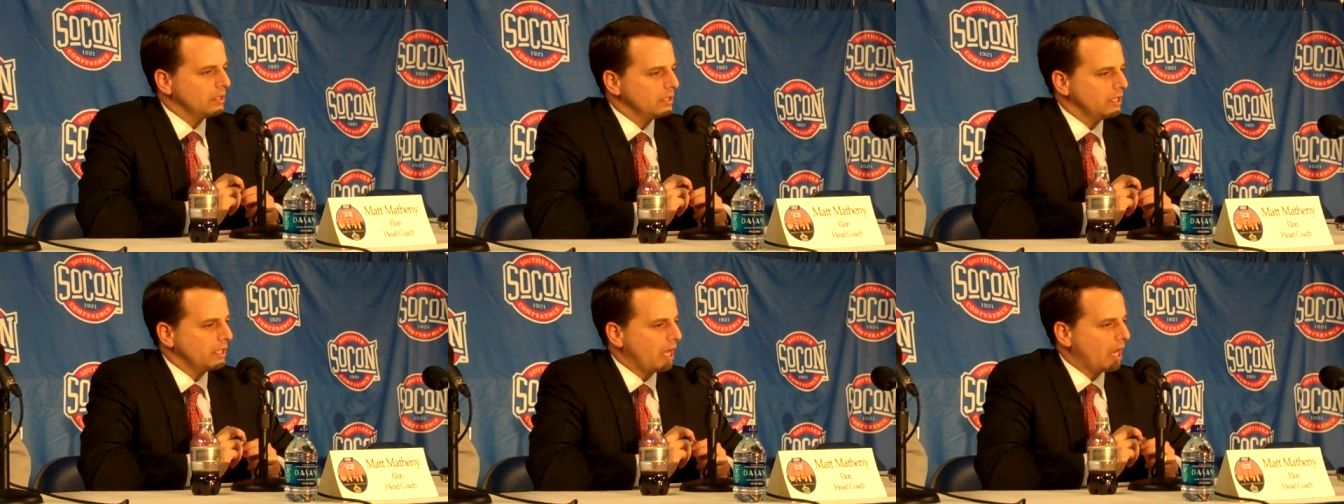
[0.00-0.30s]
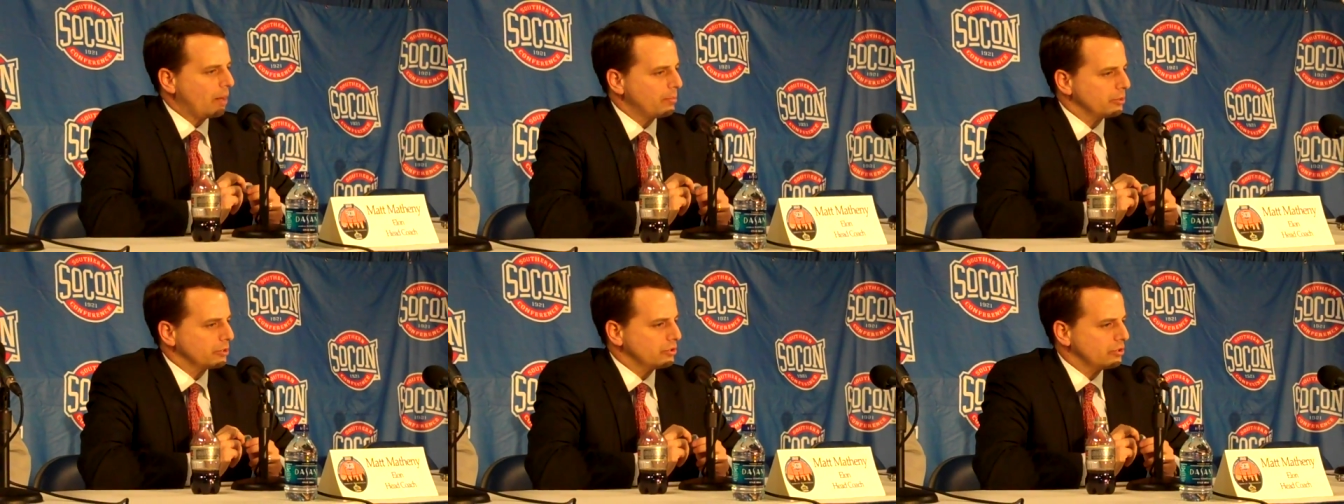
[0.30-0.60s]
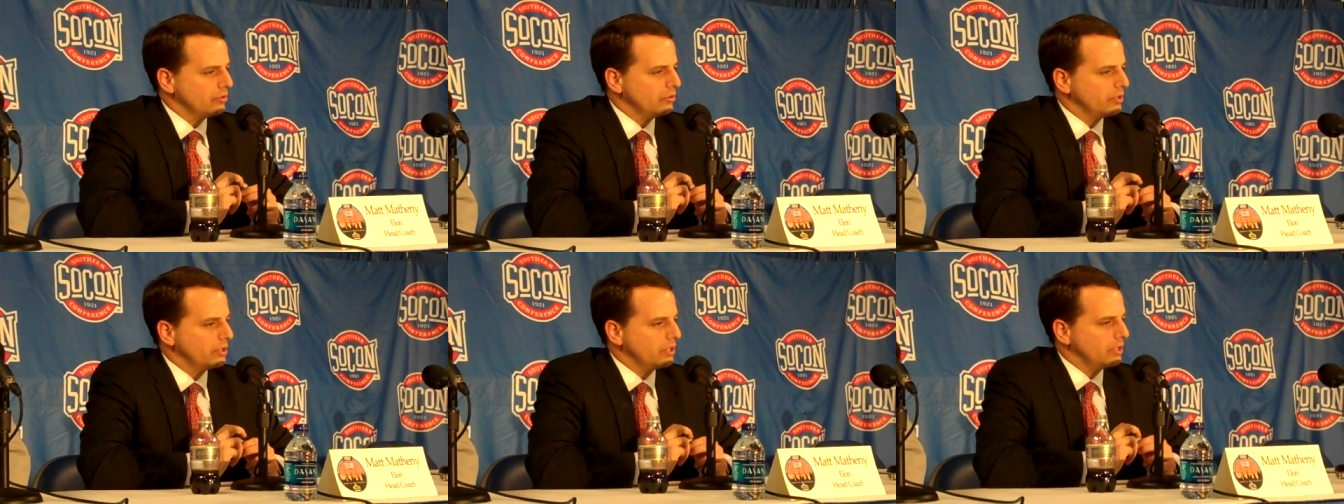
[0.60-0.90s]
the
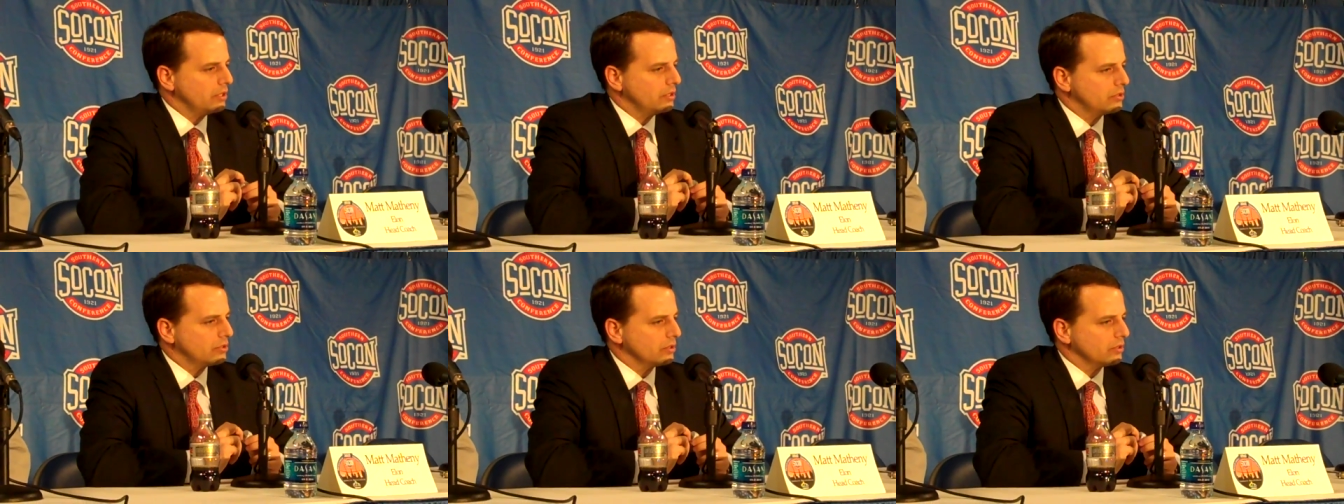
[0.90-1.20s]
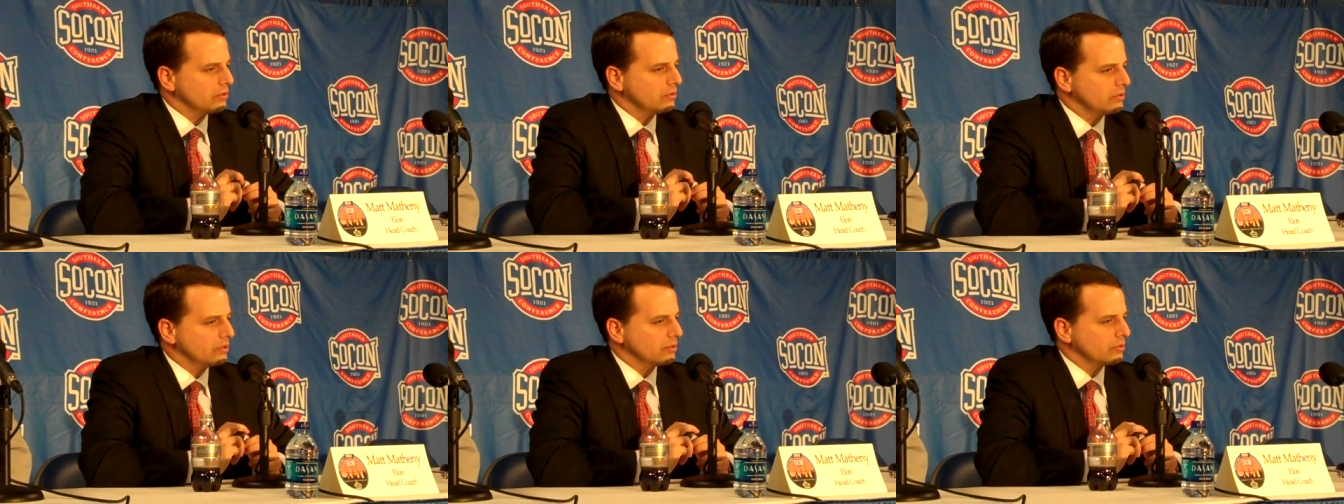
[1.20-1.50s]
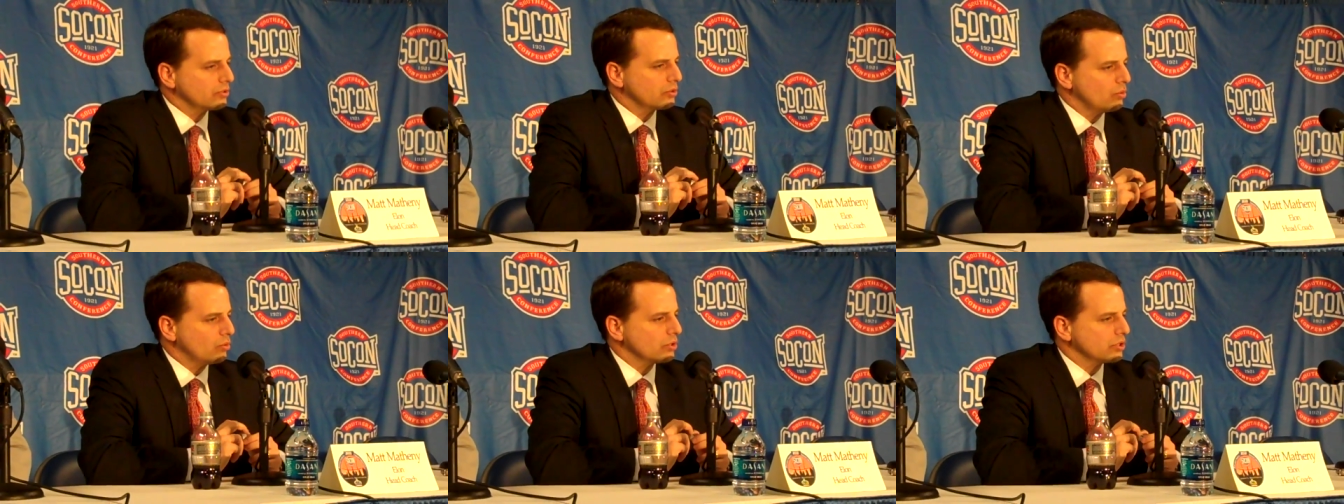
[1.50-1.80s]
opportunity to
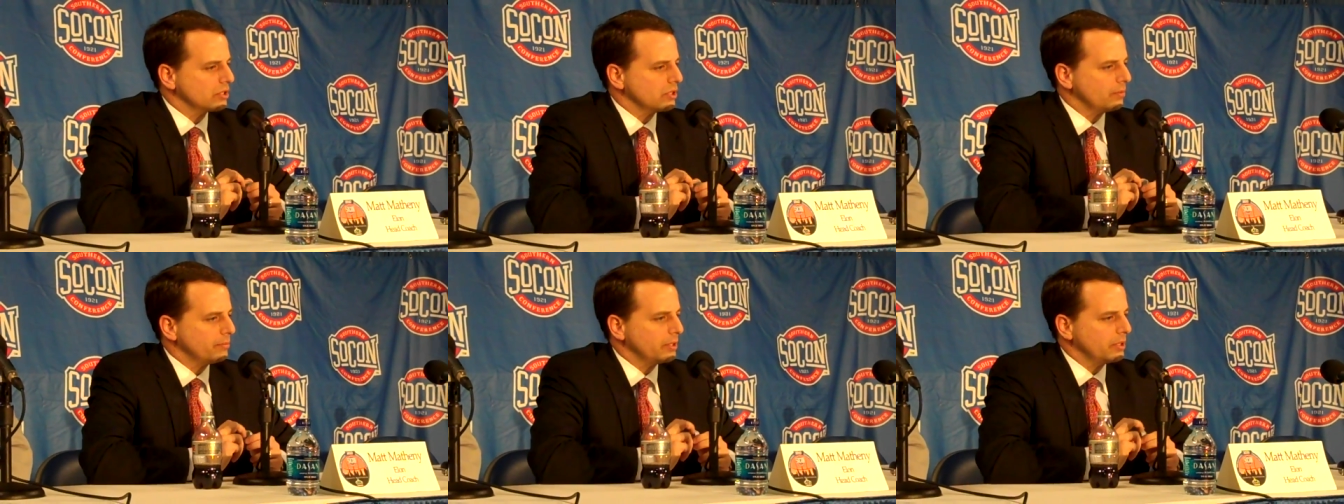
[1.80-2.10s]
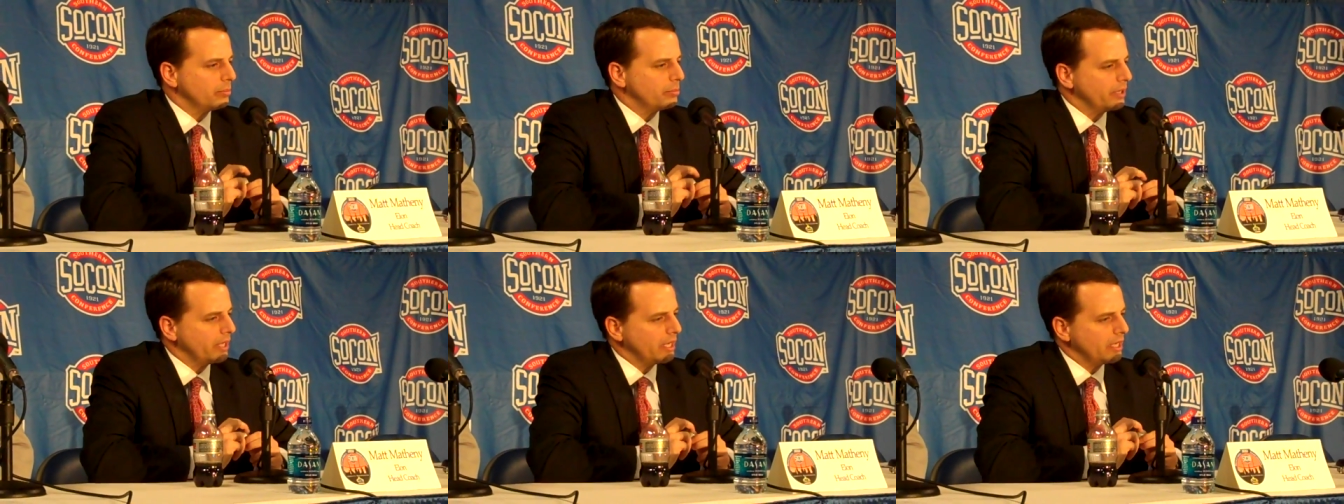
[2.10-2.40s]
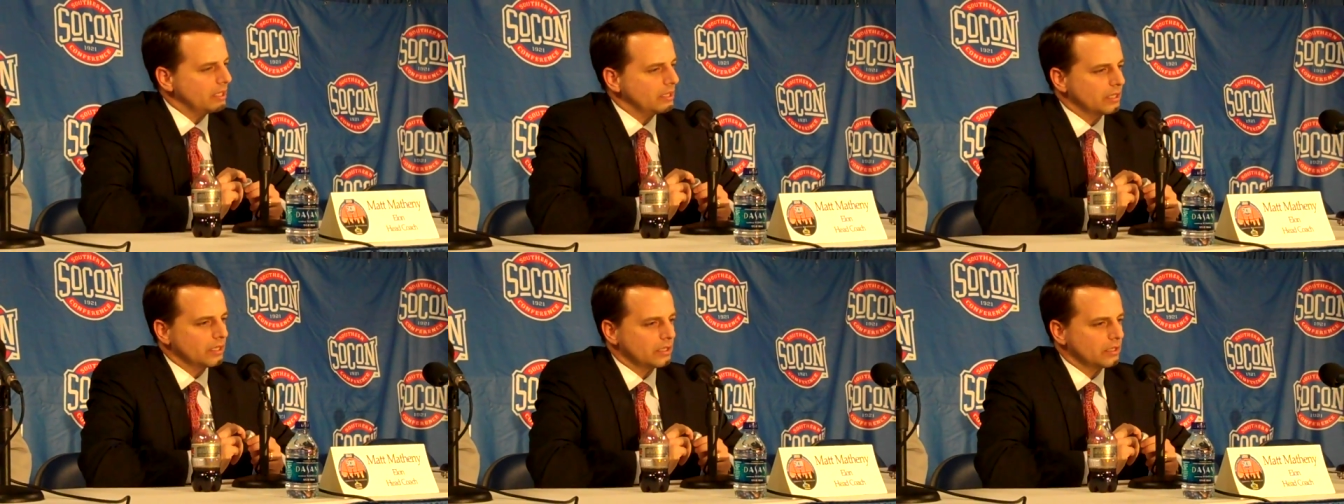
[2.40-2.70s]
score some in the
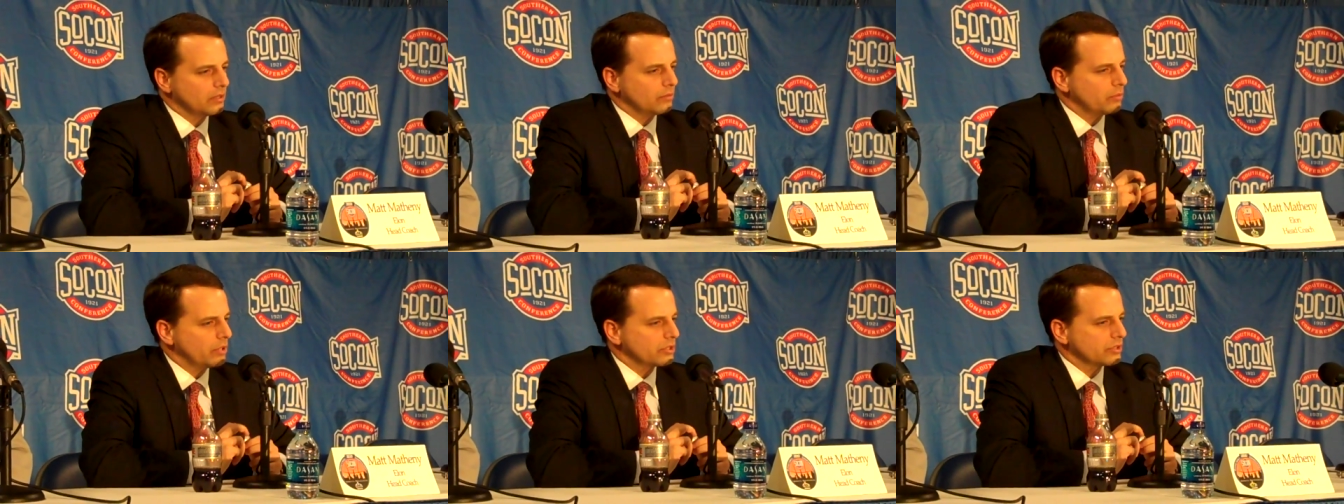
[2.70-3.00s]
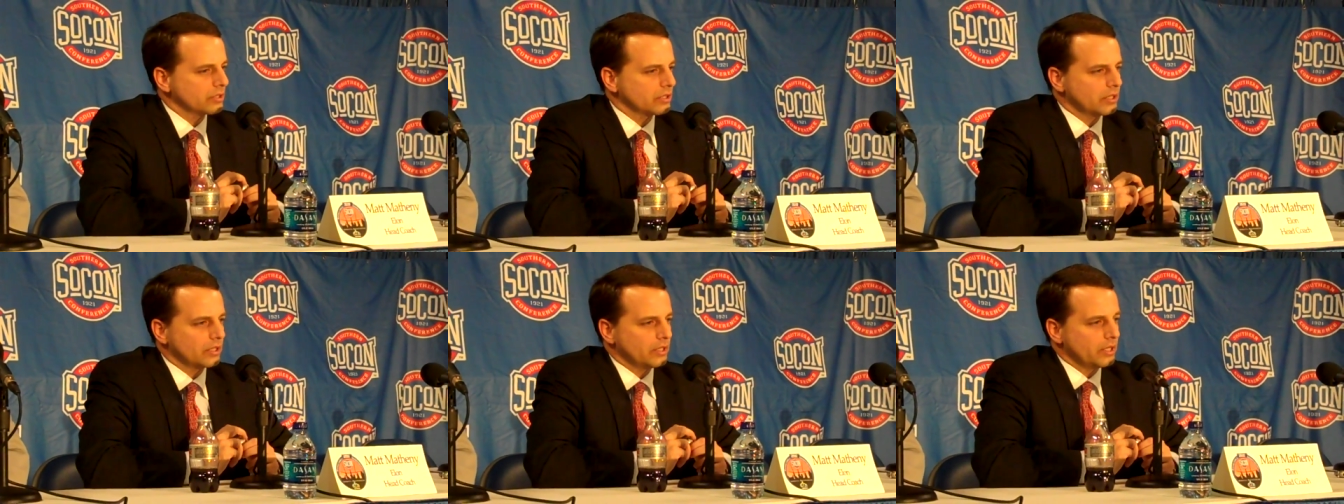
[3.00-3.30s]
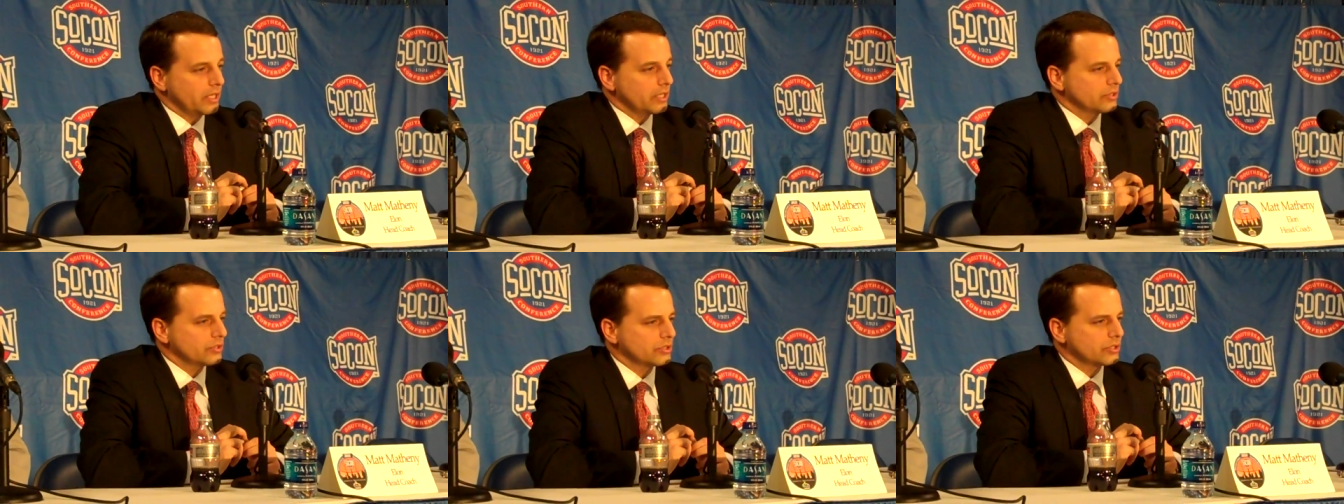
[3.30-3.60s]
paint, and then Western
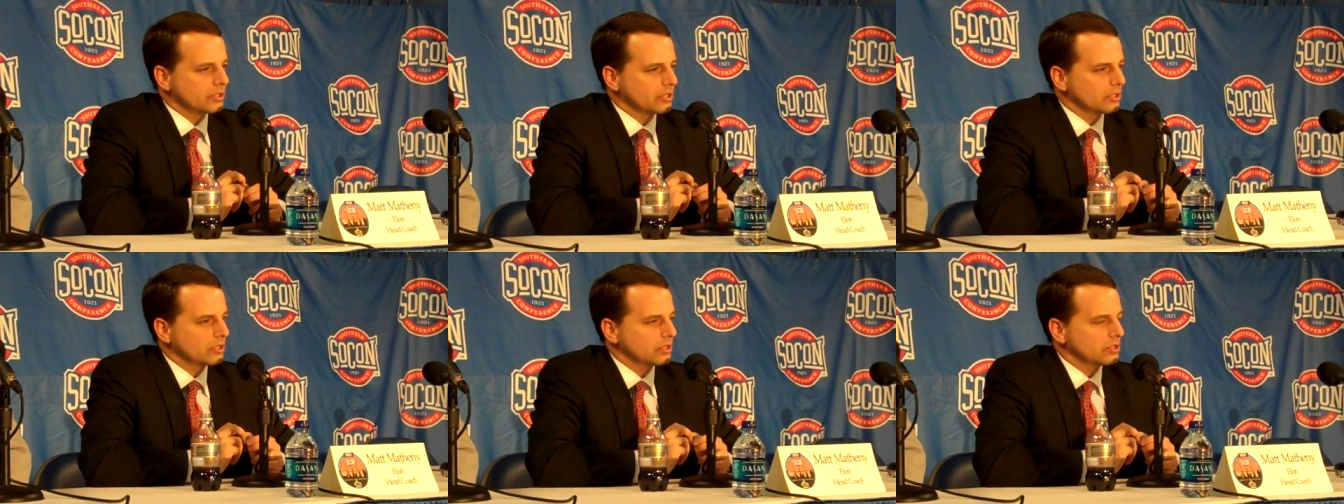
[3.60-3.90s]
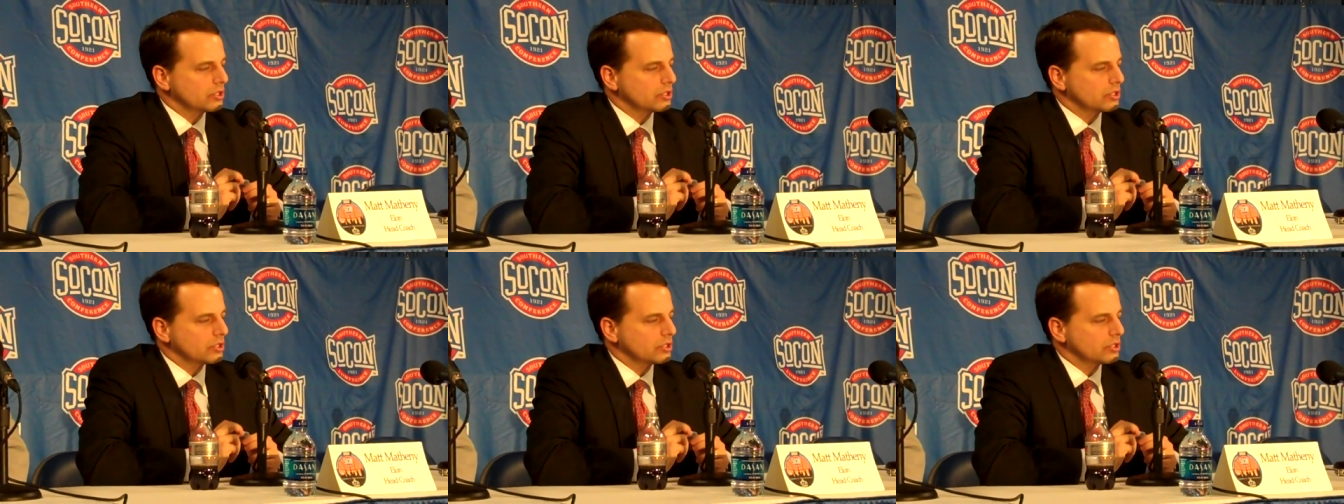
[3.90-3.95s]
Carolina just did a